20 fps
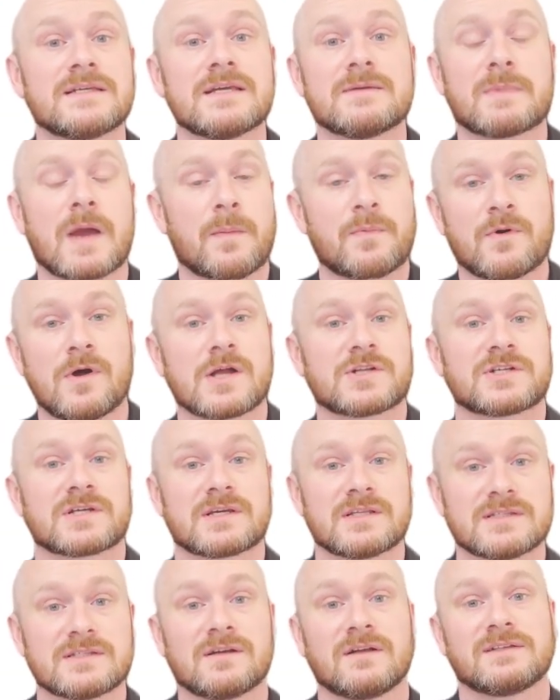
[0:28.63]
in my project
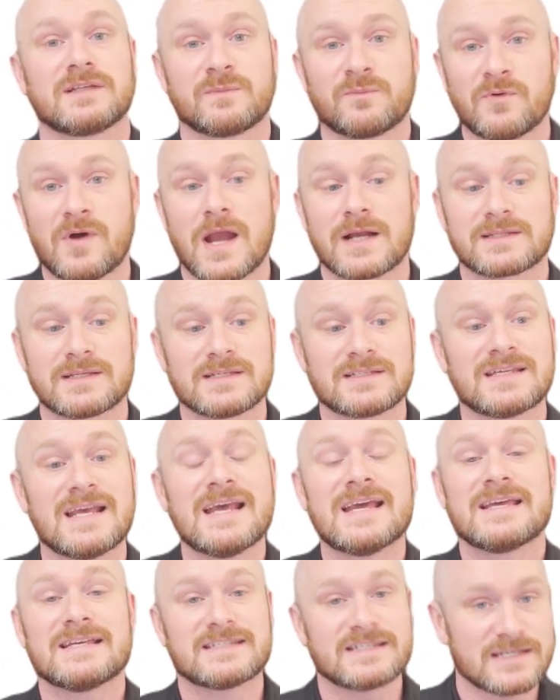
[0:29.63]
consulting practice
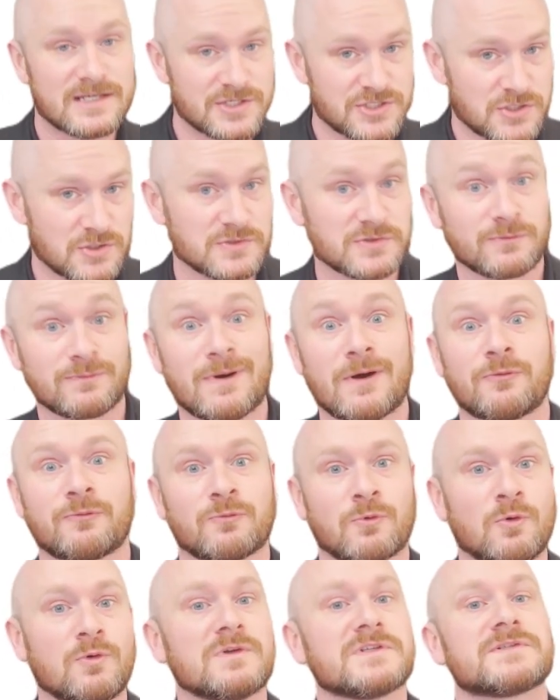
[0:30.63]
is issues around
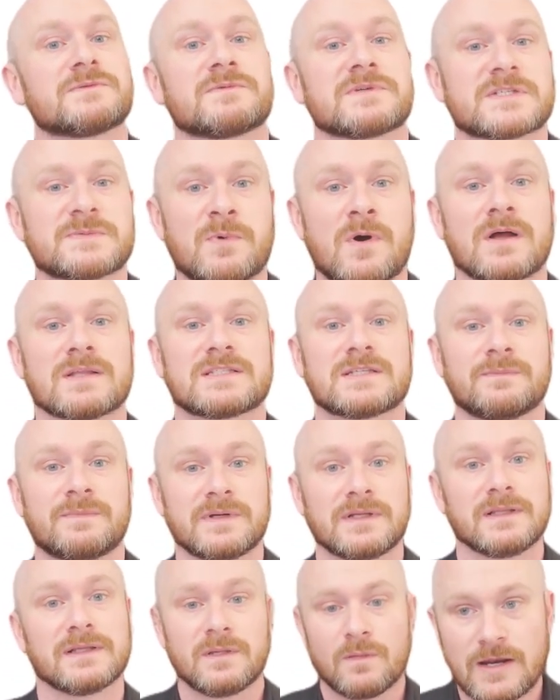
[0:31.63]
roles and
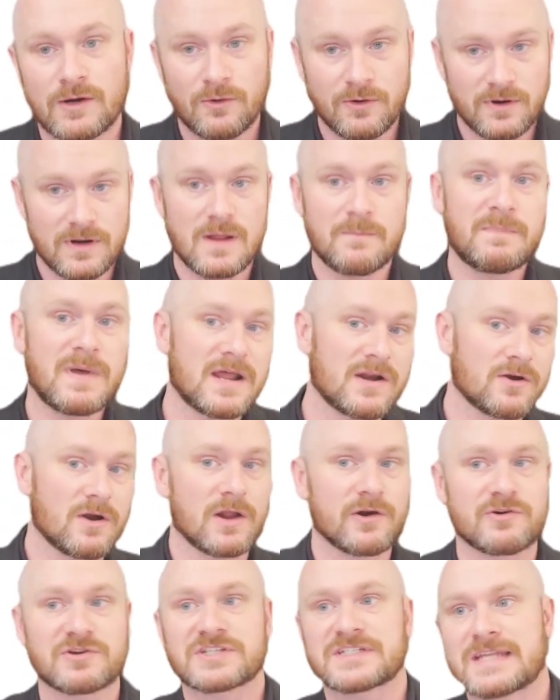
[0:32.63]
responsibility. In order to better
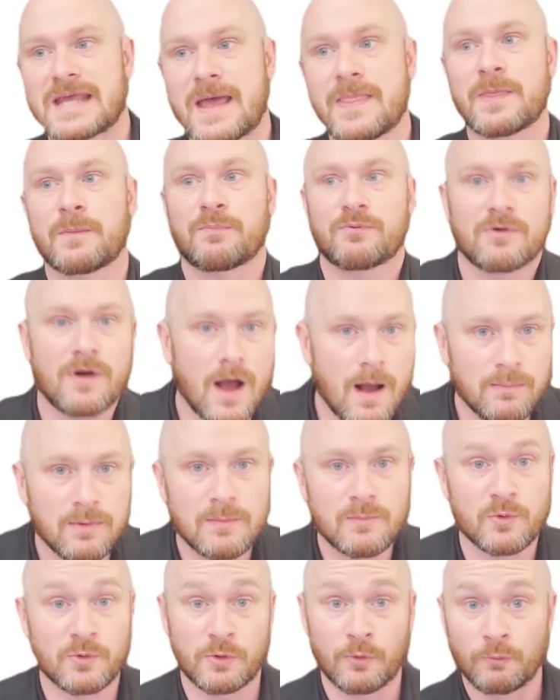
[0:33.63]
understand the problem
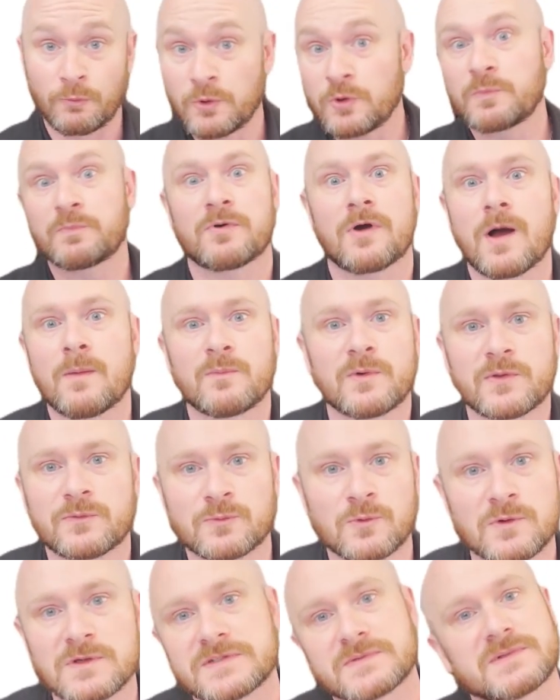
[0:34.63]
or the root problem with
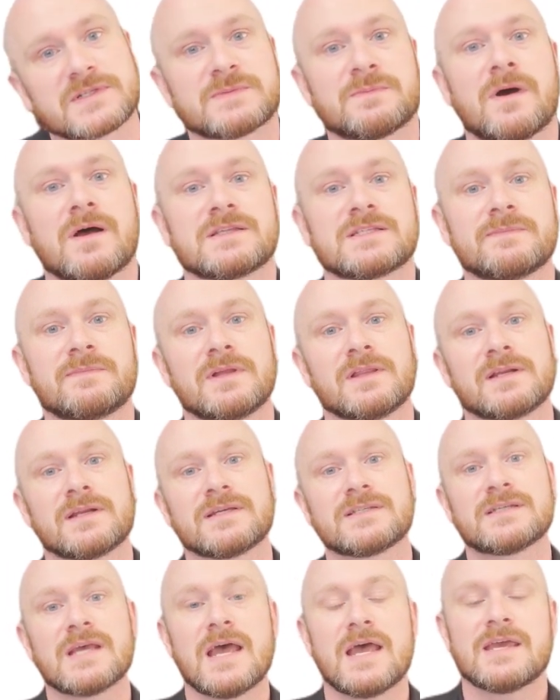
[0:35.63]
roles and
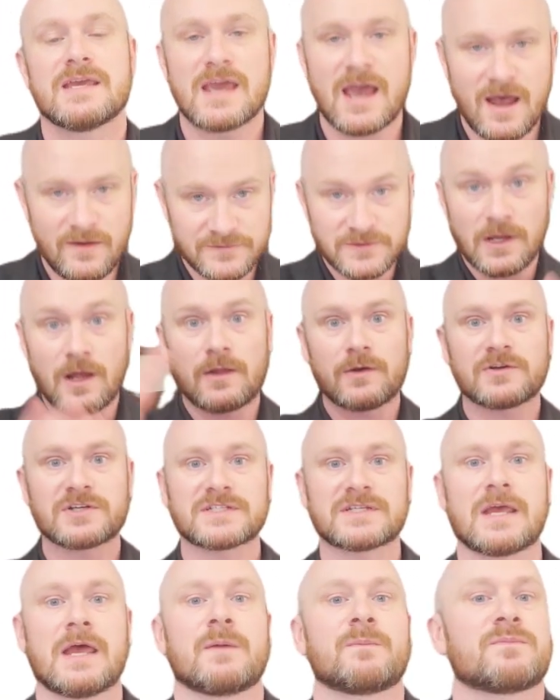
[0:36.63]
responsibilities, you have to
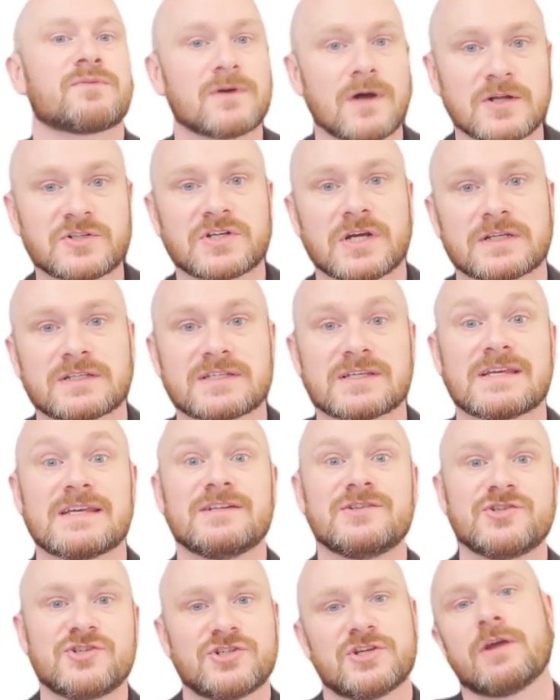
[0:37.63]
understand projects
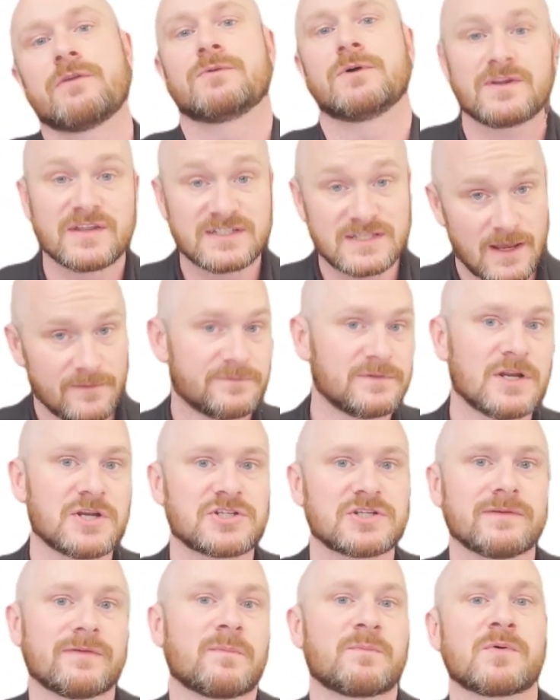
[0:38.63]
in general. The definition
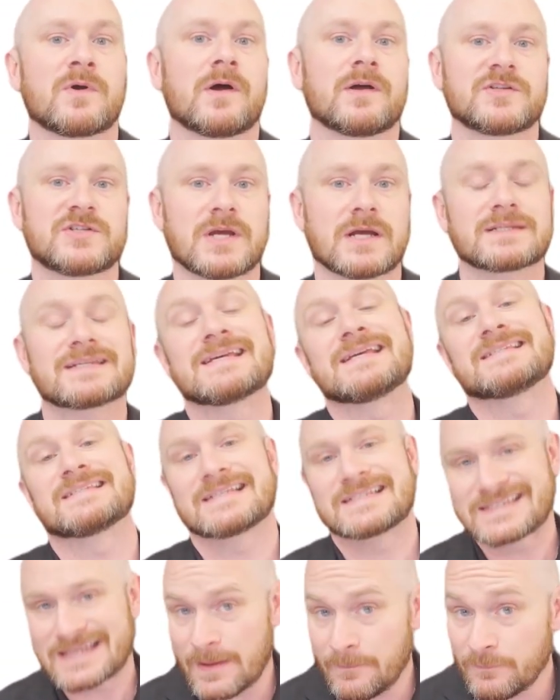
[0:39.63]
of a project is a
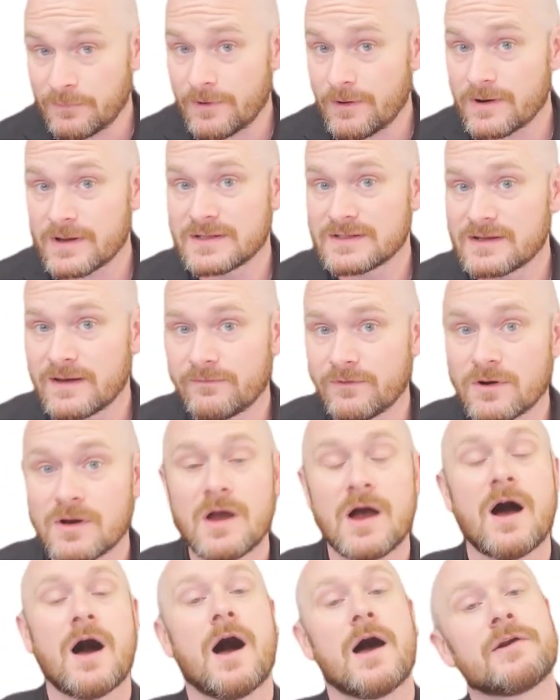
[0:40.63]
temporary endeavor
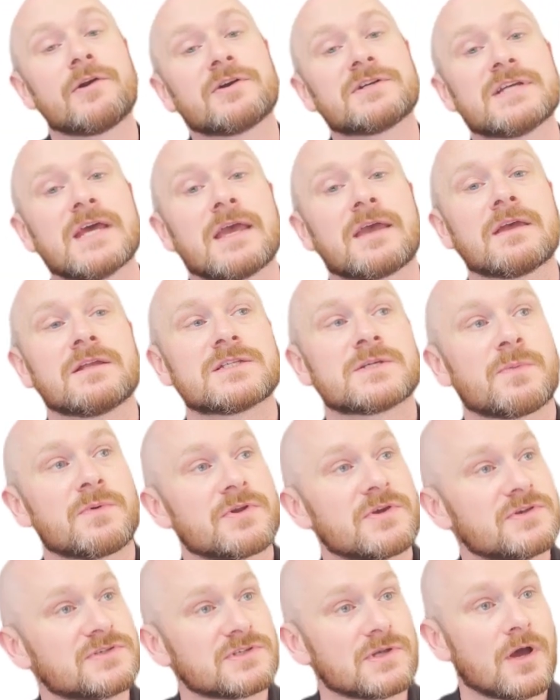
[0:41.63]
undertaken to
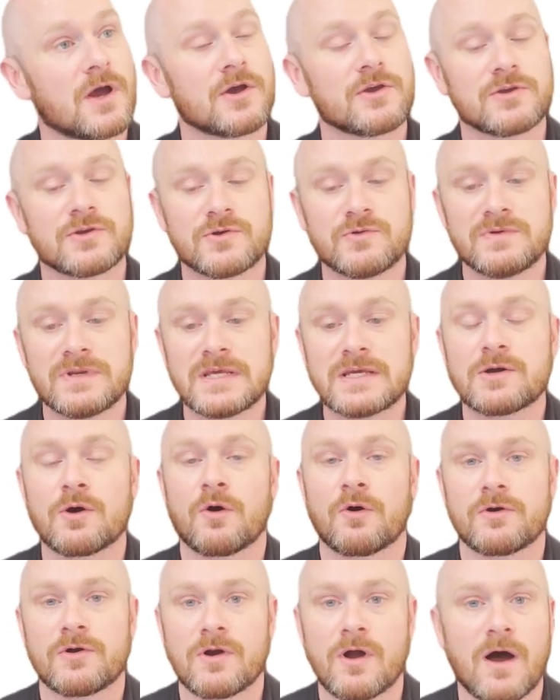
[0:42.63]
produce a unique
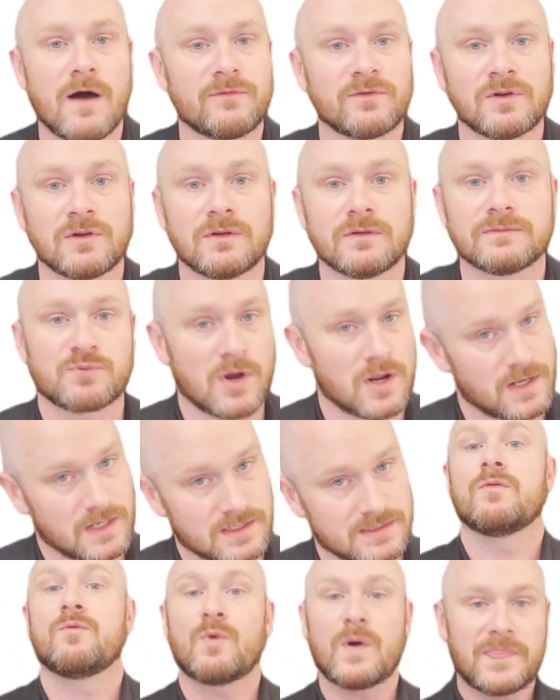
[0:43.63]
or novel
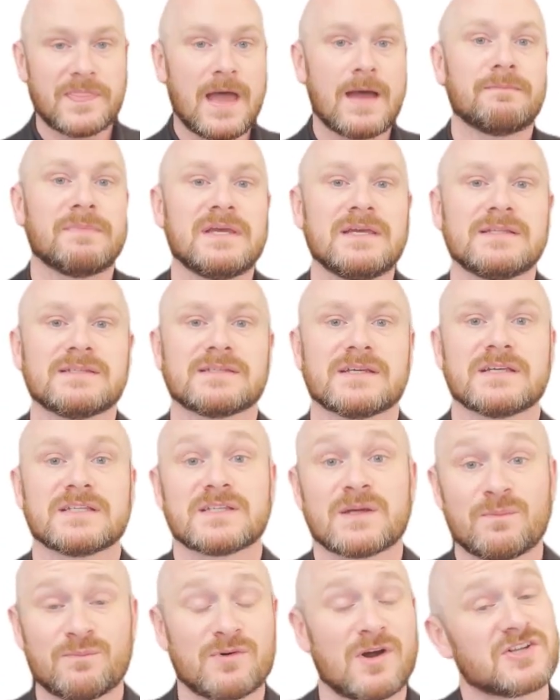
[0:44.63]
product. What that means is
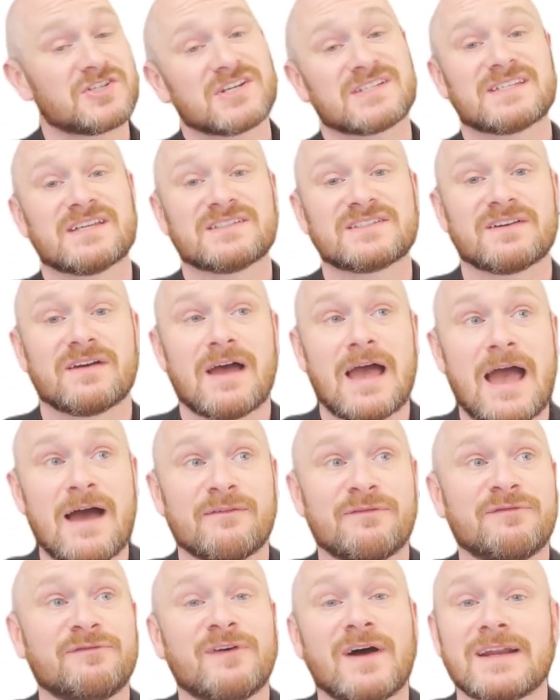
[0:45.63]
projects have
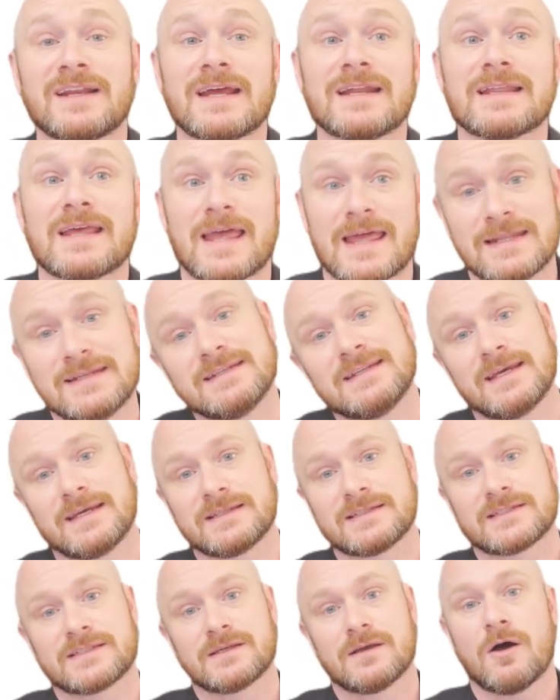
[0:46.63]
finite end
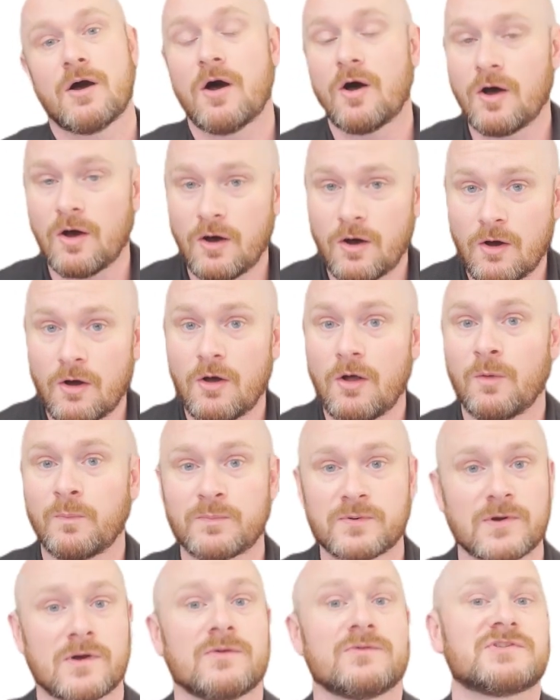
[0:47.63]
dates. All
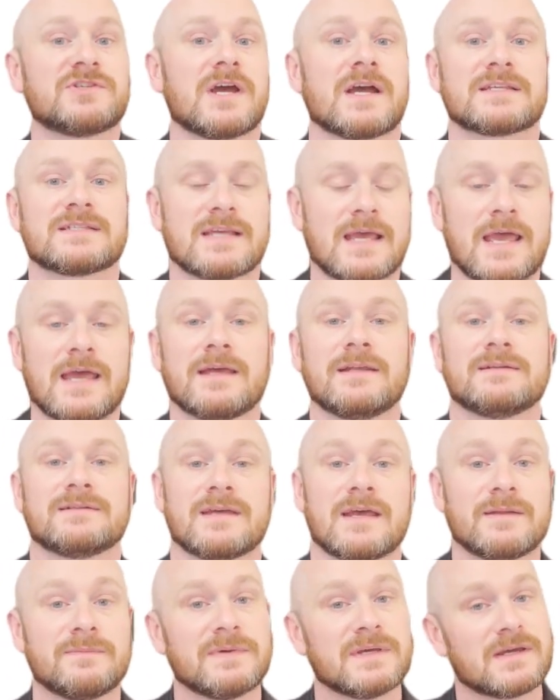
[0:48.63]
projects end,
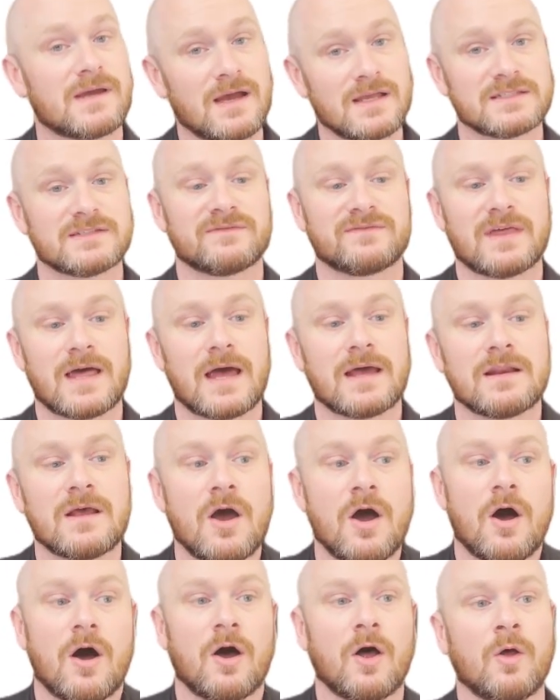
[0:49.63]
and because of that,
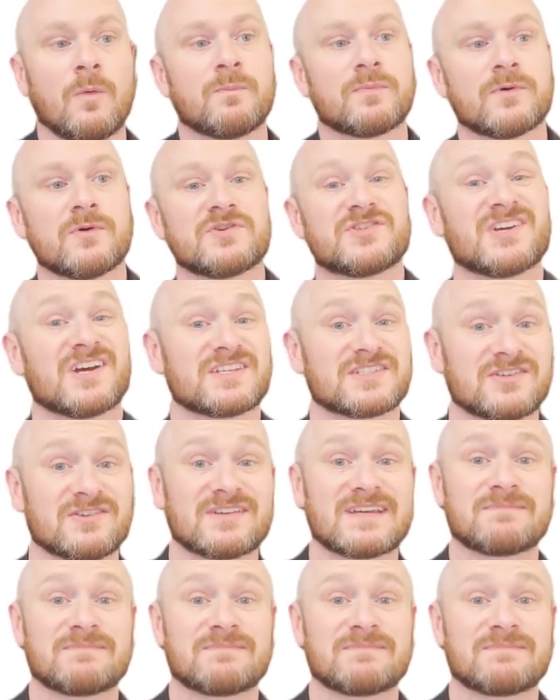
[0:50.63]
all projects are